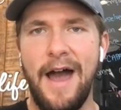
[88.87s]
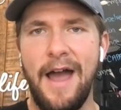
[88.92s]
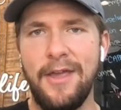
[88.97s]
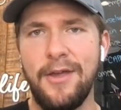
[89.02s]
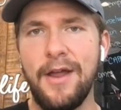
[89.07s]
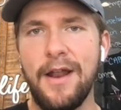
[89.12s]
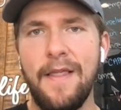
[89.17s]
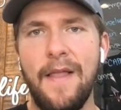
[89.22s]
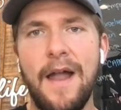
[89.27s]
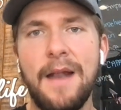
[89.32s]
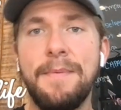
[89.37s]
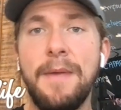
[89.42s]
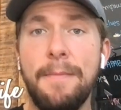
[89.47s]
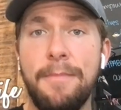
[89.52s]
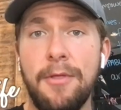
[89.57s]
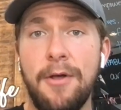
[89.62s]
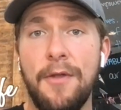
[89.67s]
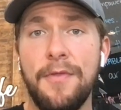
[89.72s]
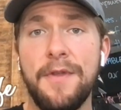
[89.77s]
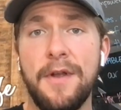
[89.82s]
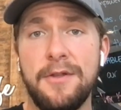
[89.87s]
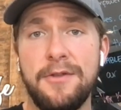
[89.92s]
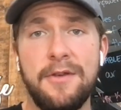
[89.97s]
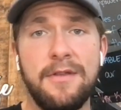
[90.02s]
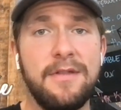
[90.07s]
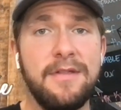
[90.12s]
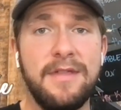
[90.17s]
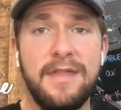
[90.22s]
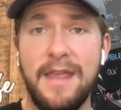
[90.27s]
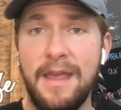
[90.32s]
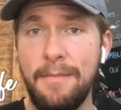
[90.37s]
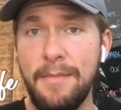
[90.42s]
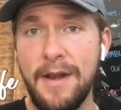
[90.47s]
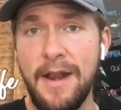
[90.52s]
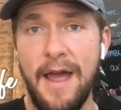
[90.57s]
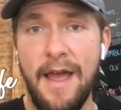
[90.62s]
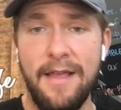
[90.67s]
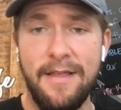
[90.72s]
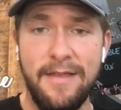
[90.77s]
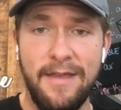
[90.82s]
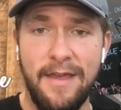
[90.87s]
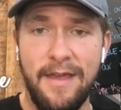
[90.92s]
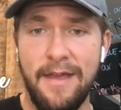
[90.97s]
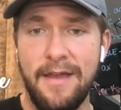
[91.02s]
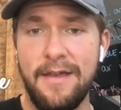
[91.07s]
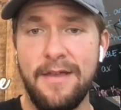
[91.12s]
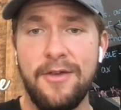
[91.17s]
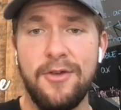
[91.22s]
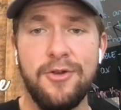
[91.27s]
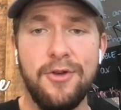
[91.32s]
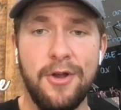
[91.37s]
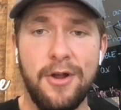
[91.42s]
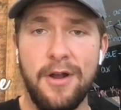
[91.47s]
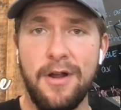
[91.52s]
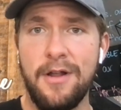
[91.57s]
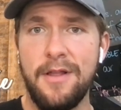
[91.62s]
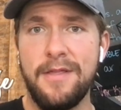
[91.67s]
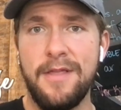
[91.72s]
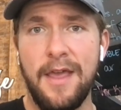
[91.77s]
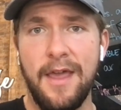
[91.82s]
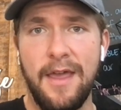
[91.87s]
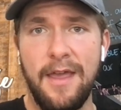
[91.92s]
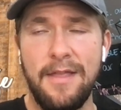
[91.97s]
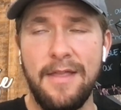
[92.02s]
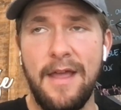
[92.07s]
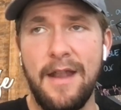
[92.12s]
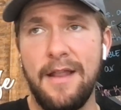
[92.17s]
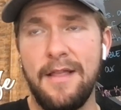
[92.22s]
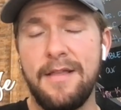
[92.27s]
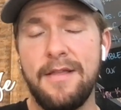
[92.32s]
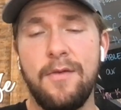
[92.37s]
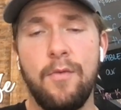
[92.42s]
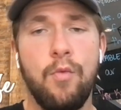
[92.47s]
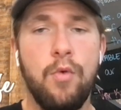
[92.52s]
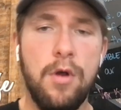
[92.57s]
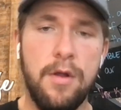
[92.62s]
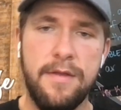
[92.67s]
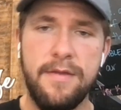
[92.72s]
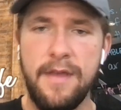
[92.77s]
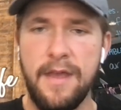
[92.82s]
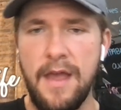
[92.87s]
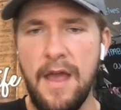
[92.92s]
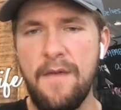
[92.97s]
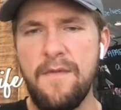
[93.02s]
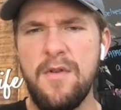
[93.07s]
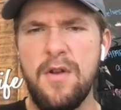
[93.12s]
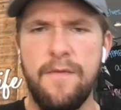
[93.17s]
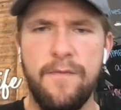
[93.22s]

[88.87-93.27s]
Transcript: You got a lot of people out there just demonizing sugar, thinking that it's the worst thing ever.